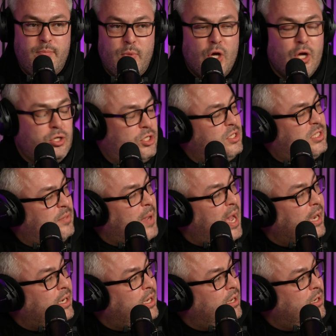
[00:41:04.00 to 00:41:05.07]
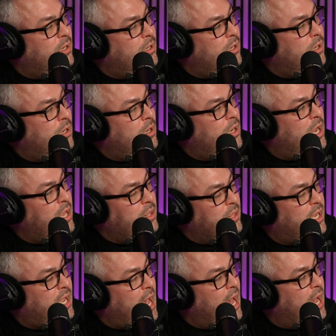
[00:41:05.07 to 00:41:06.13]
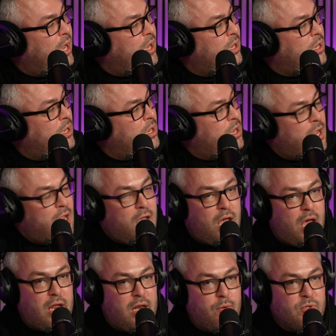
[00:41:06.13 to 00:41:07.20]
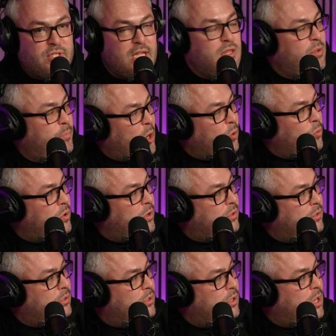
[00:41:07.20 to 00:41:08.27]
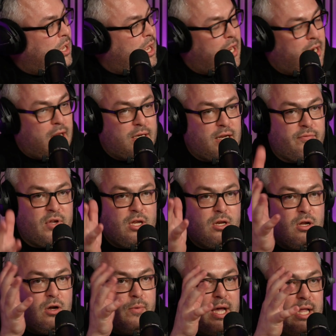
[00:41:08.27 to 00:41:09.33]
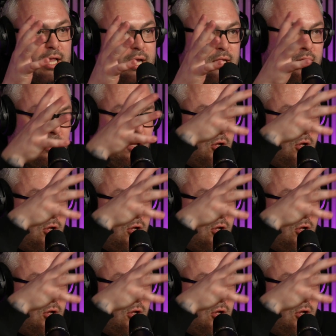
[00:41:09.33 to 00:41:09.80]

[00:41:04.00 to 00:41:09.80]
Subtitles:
emergency bag in the car, and it was in the boot, and I'd have it, you know, where like your